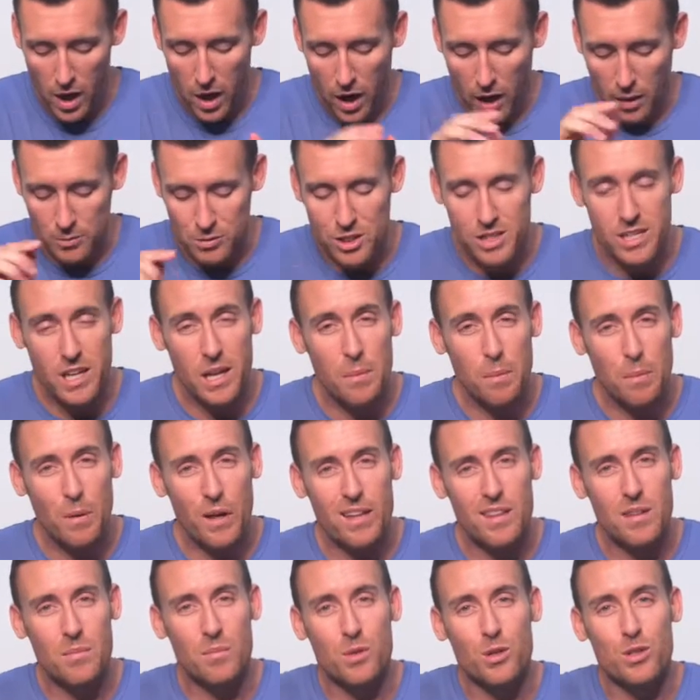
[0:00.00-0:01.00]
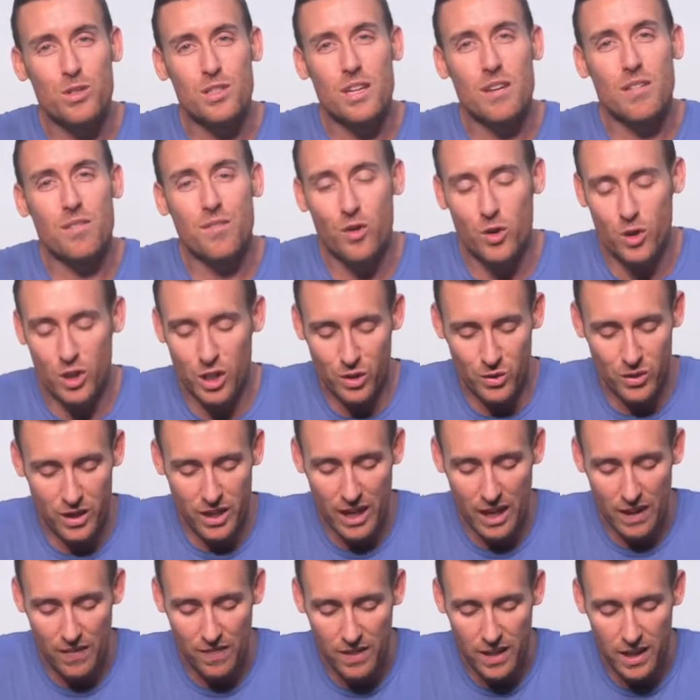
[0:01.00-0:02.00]
I'm just going to play the music for you
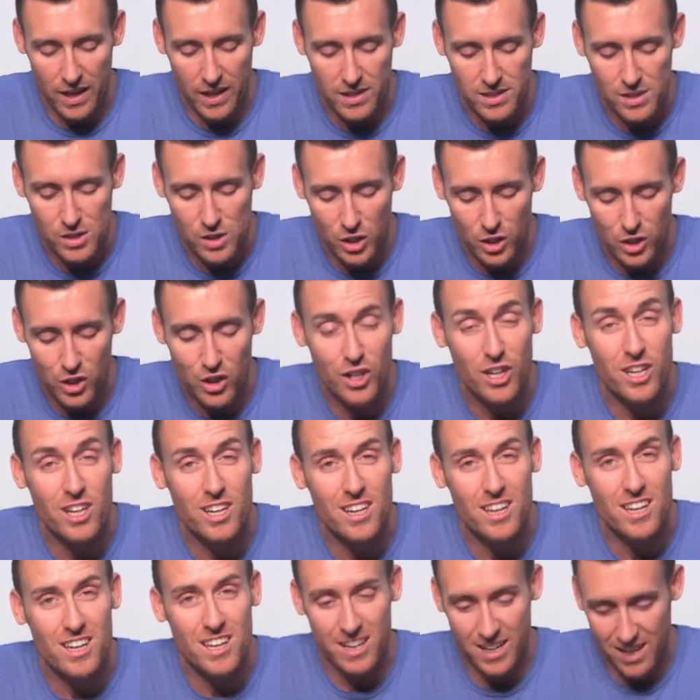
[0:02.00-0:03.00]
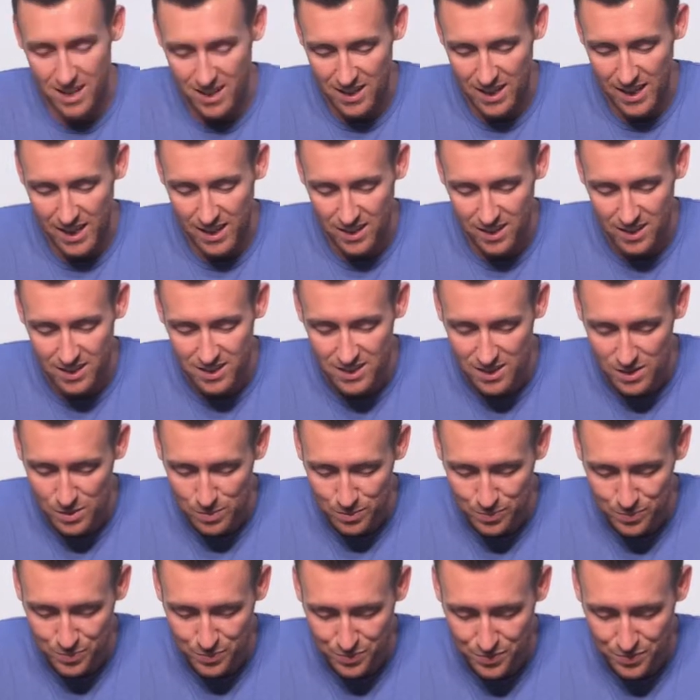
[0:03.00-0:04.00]
again there so you can hear how loud it is.